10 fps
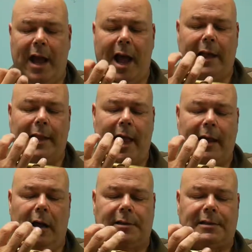I
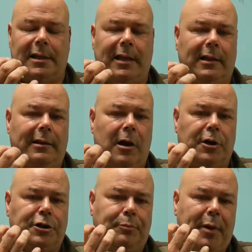like a slightly
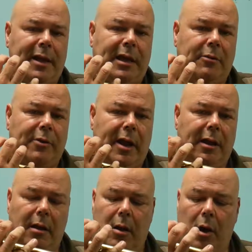larger pinky
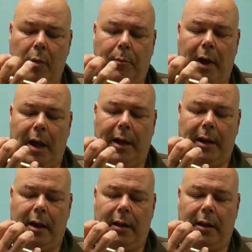ring, but